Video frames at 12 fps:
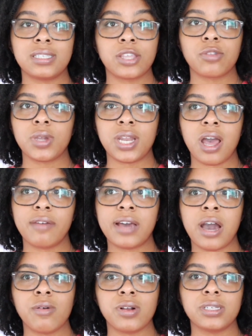it's like 3.5
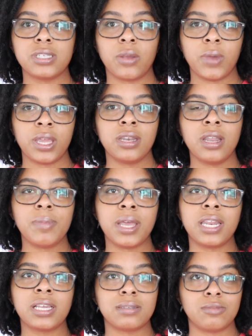hours, and we ended up
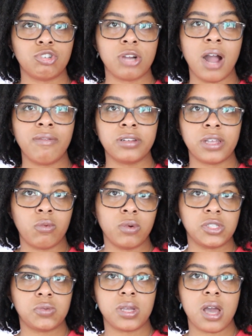hitting some traffic like
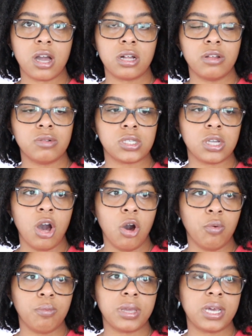once we got close to
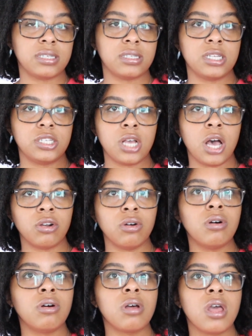home because the
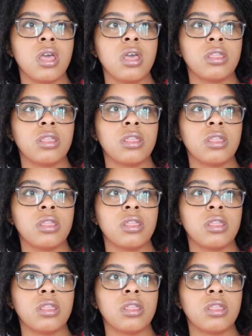tunnel,